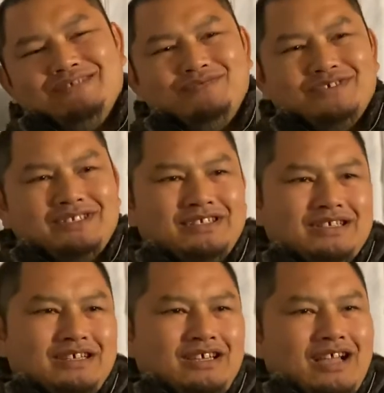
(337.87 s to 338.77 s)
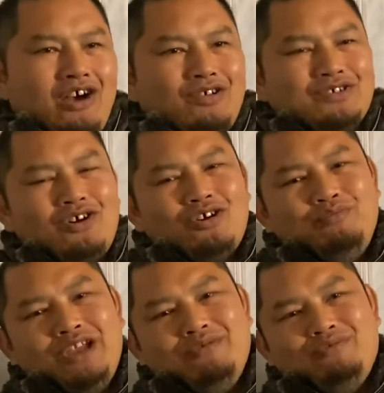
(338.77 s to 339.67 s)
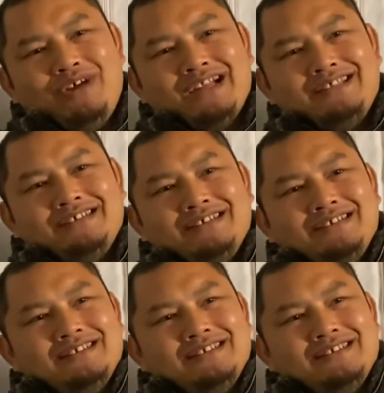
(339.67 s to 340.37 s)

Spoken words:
but I always call her Baby back then.